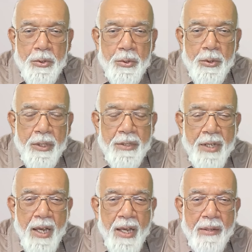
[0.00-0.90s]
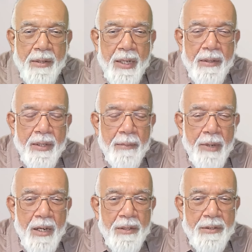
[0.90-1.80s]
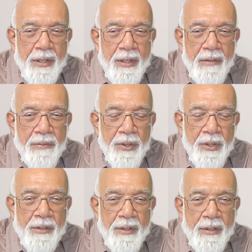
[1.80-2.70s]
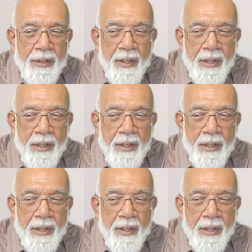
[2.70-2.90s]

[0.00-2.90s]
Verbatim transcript: So desire demands an effort